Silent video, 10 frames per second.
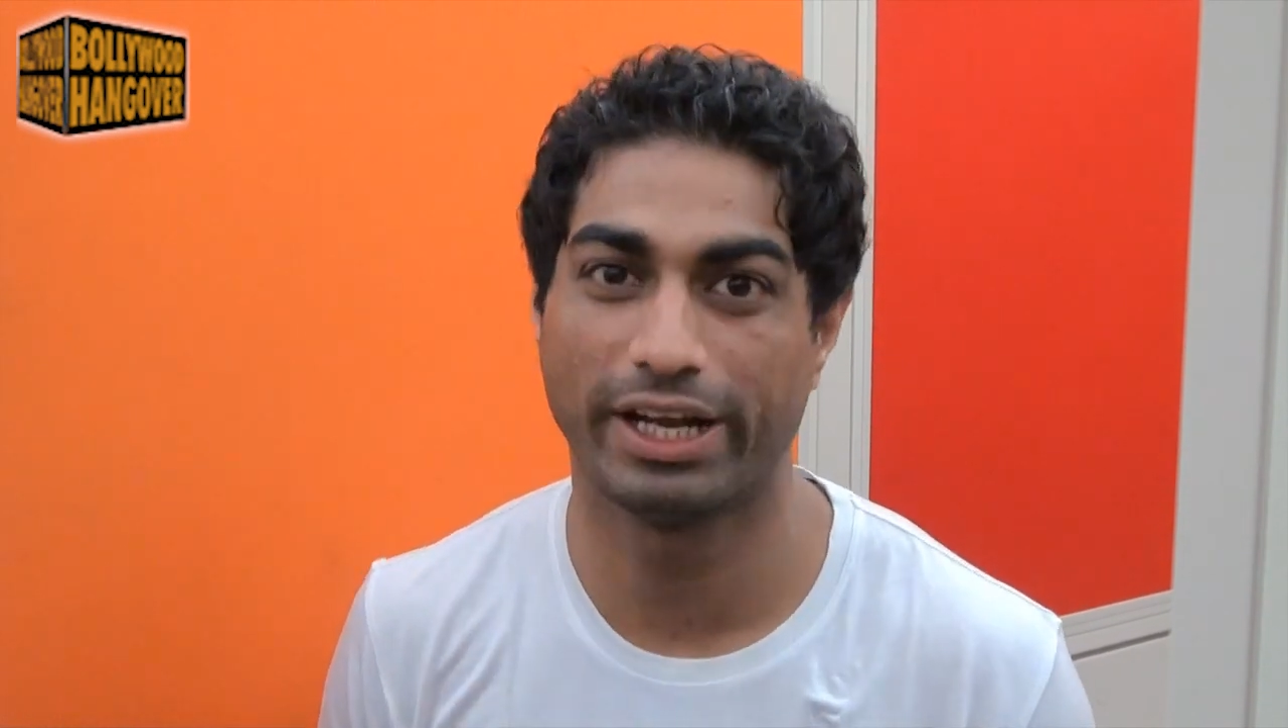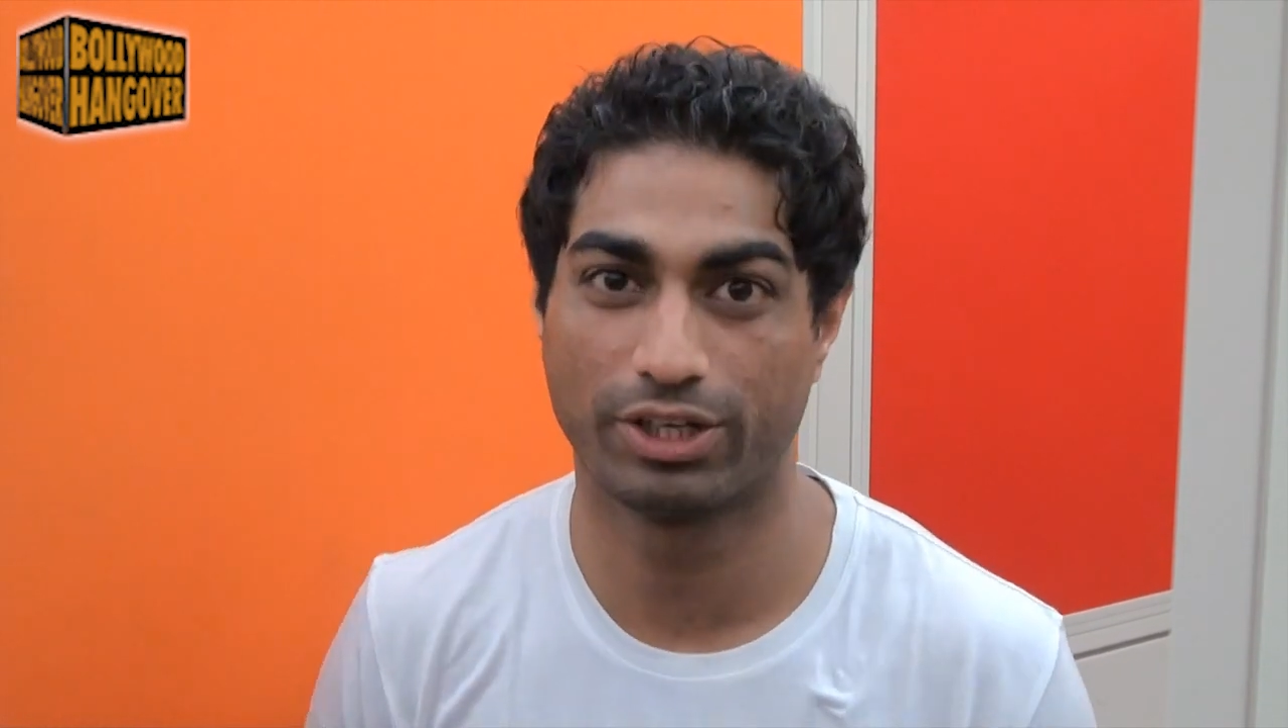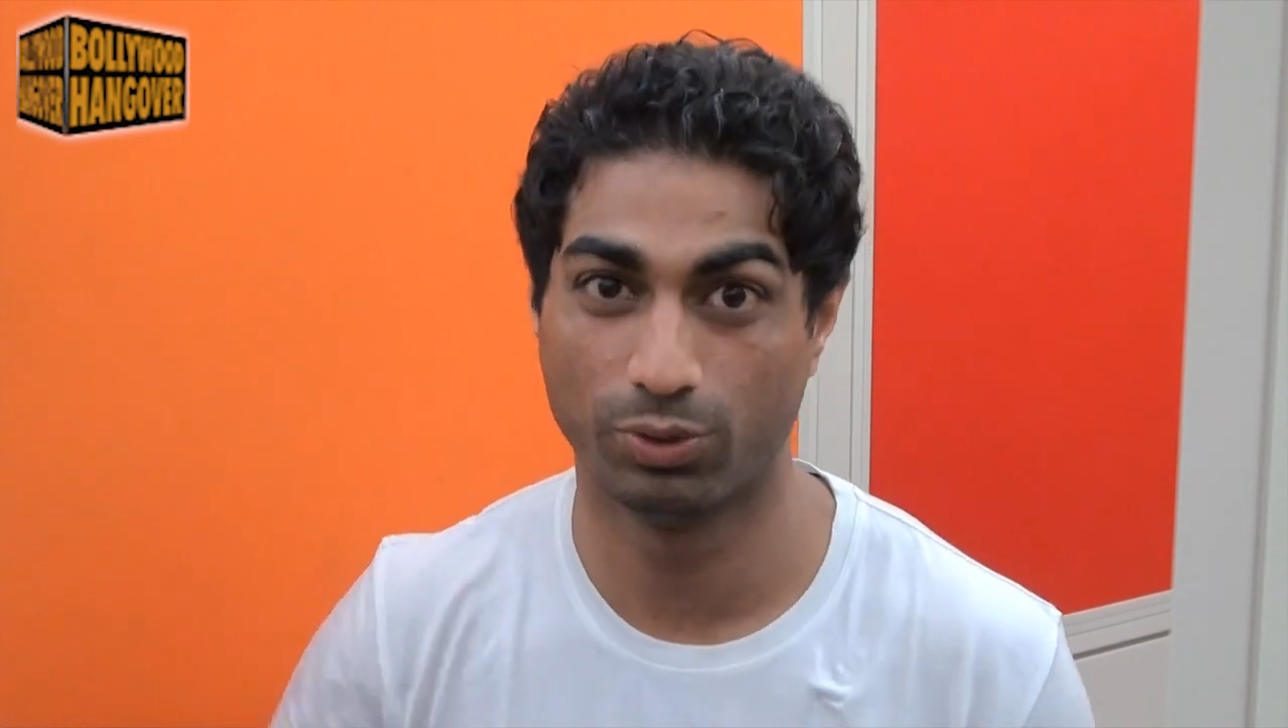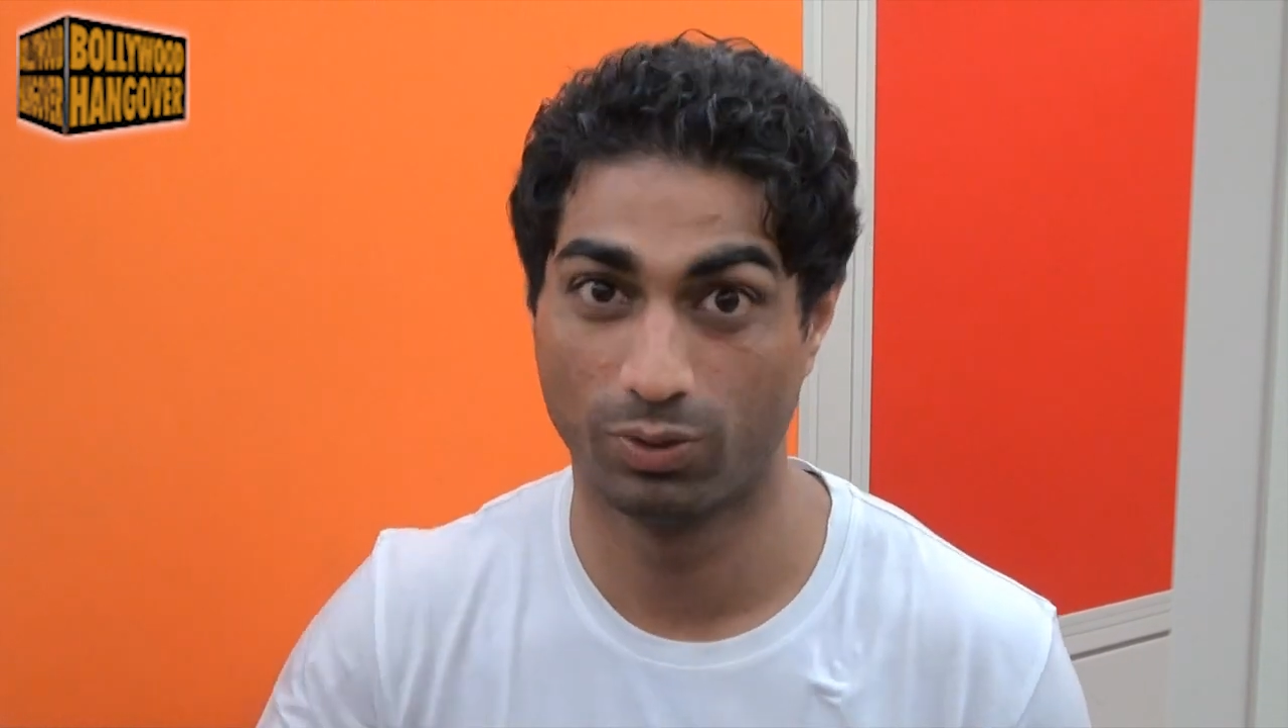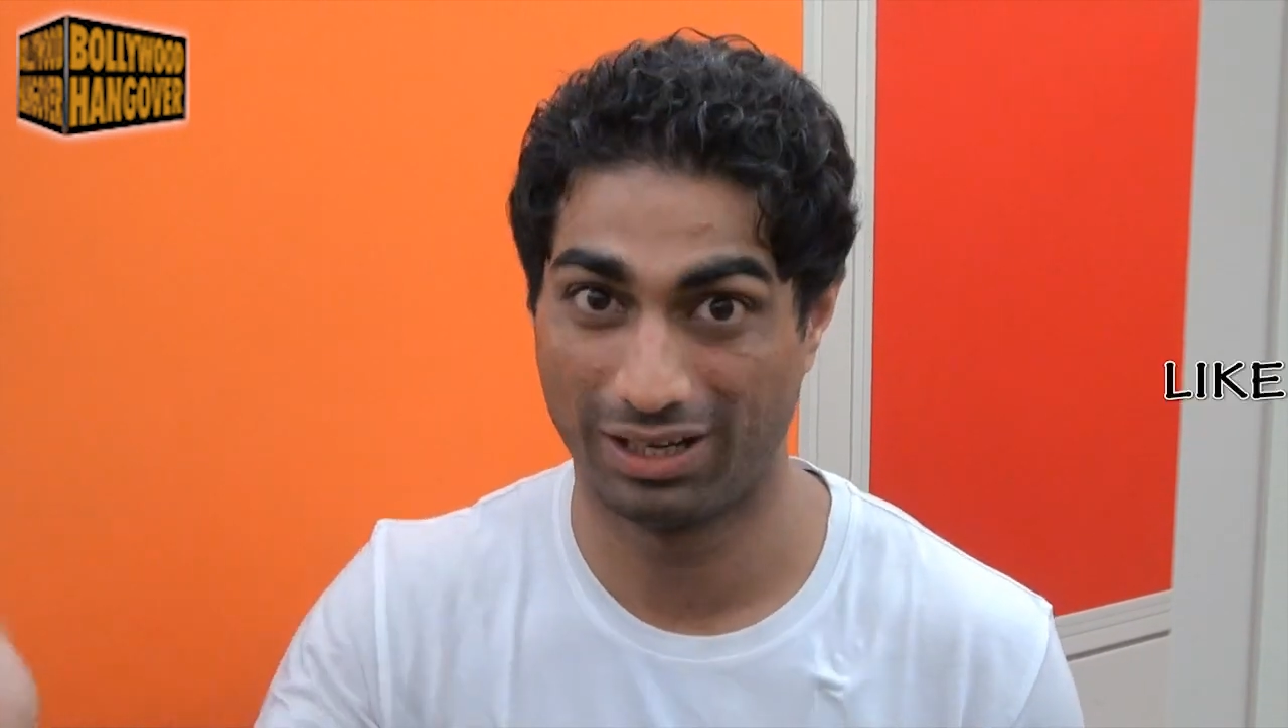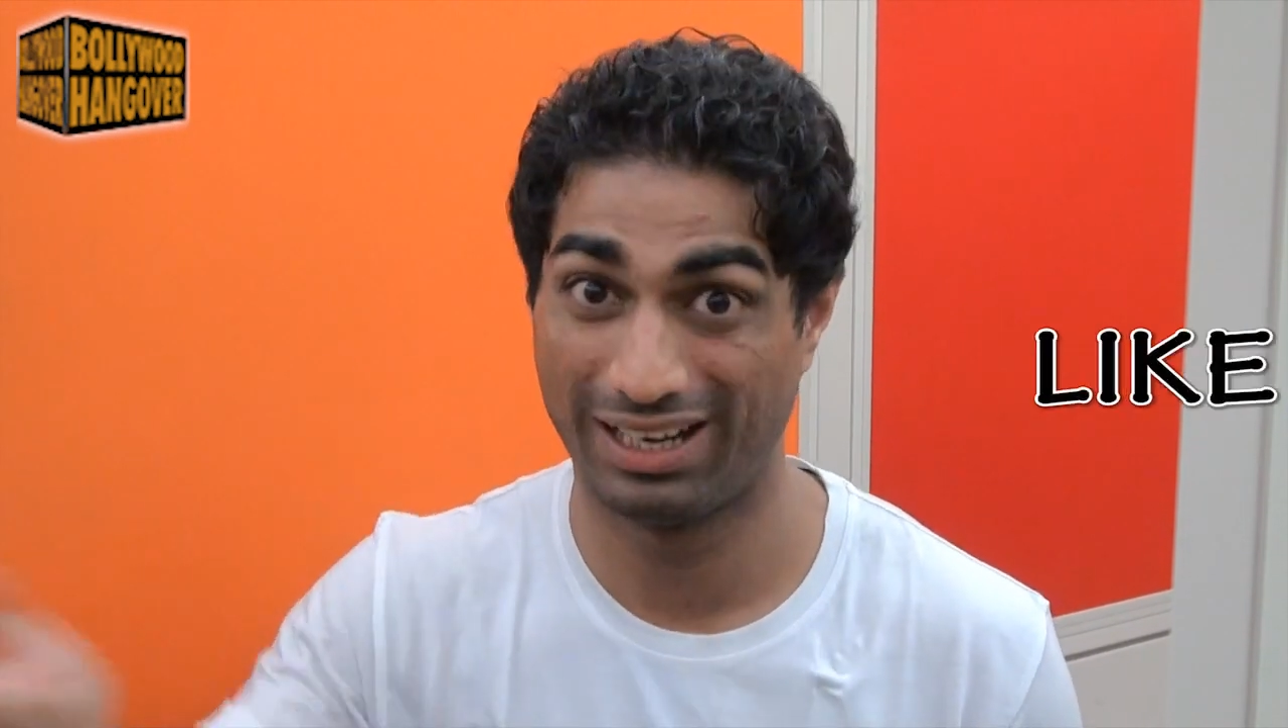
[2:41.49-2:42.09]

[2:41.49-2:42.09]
forget to